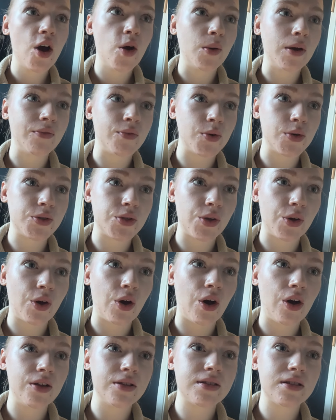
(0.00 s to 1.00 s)
We've also
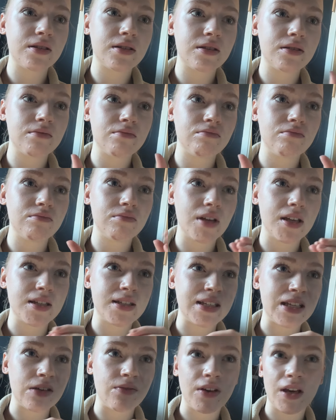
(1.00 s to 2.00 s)
got a
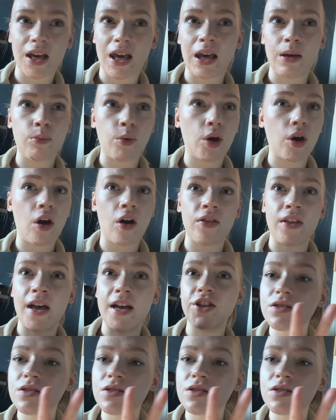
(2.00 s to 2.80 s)
Stephen King book on there.